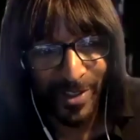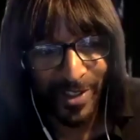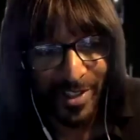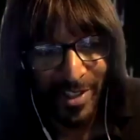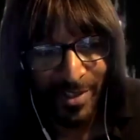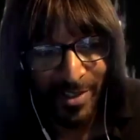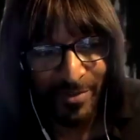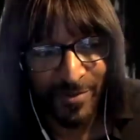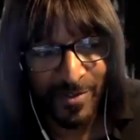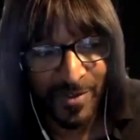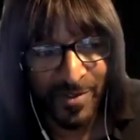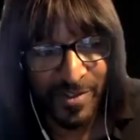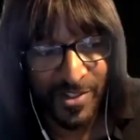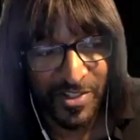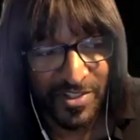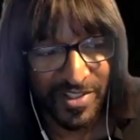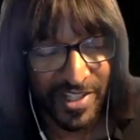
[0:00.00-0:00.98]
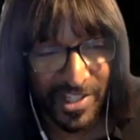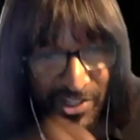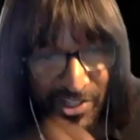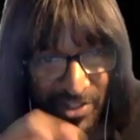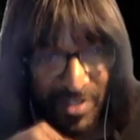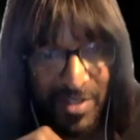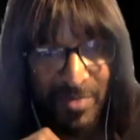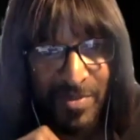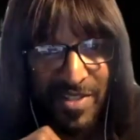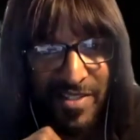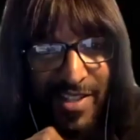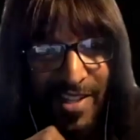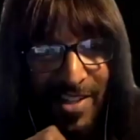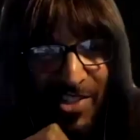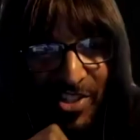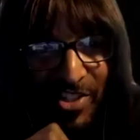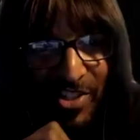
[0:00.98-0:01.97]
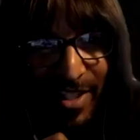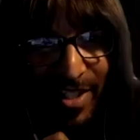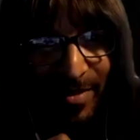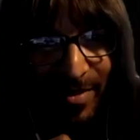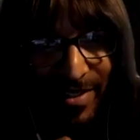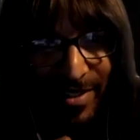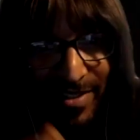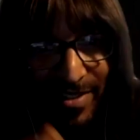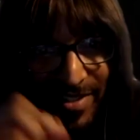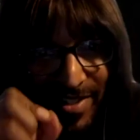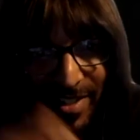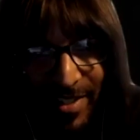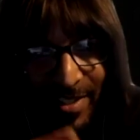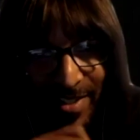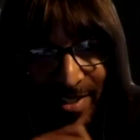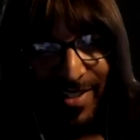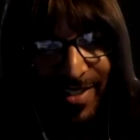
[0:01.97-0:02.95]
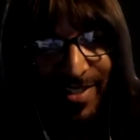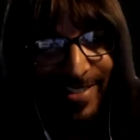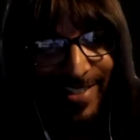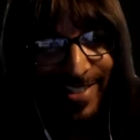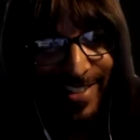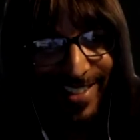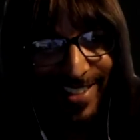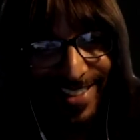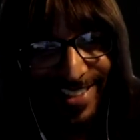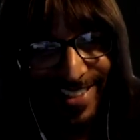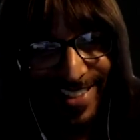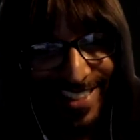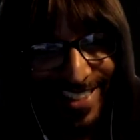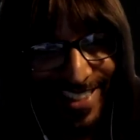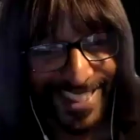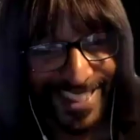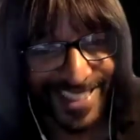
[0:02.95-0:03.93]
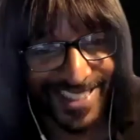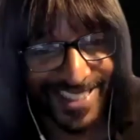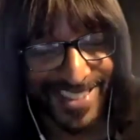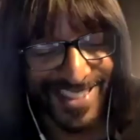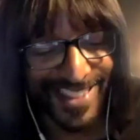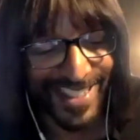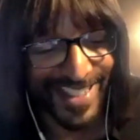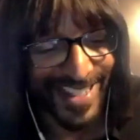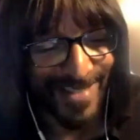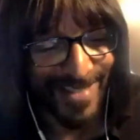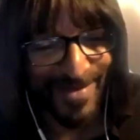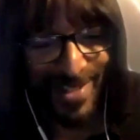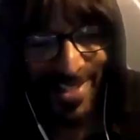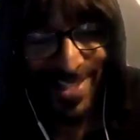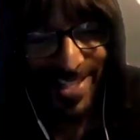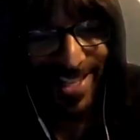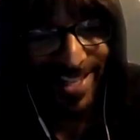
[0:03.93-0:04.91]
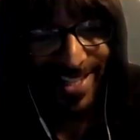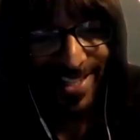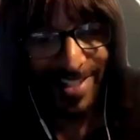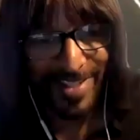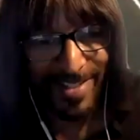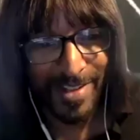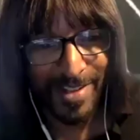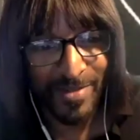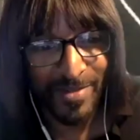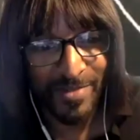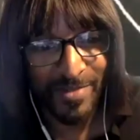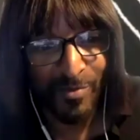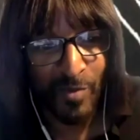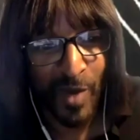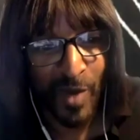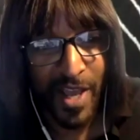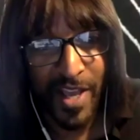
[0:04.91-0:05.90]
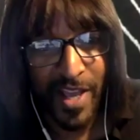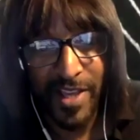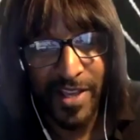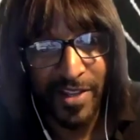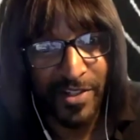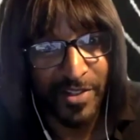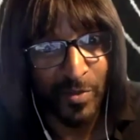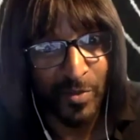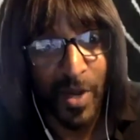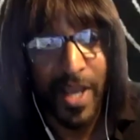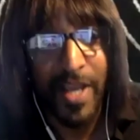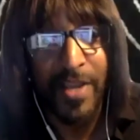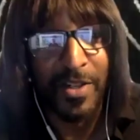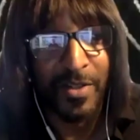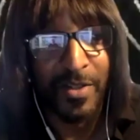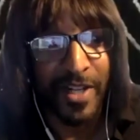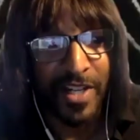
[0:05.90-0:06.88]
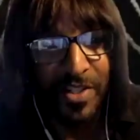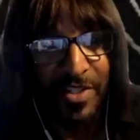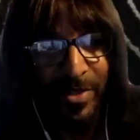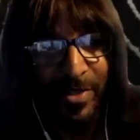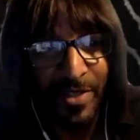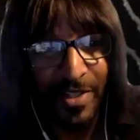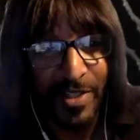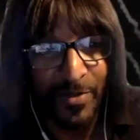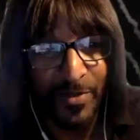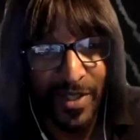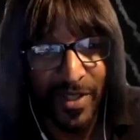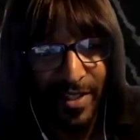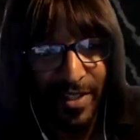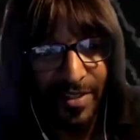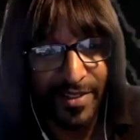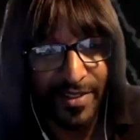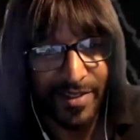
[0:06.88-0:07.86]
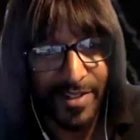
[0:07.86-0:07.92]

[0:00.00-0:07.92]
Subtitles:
enough for just to miss sound check, like the tail end of sound check, and just stay, because I was way underage, so I didn't want to get